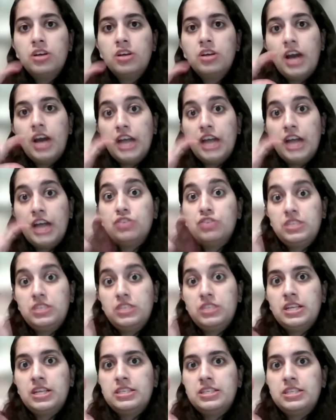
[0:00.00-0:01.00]
I do see
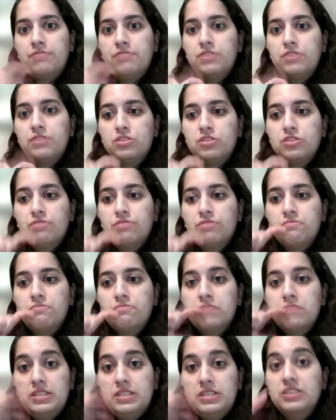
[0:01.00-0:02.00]
that difference of
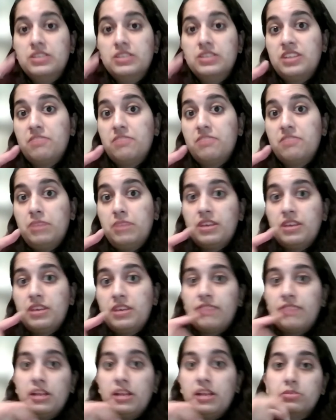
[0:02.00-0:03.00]
materials that are being
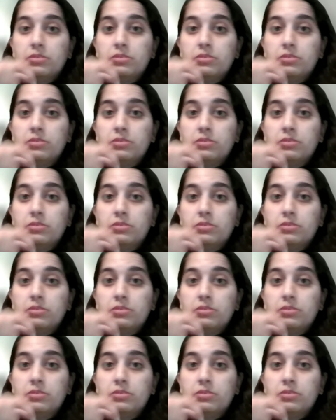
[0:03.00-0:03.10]
available.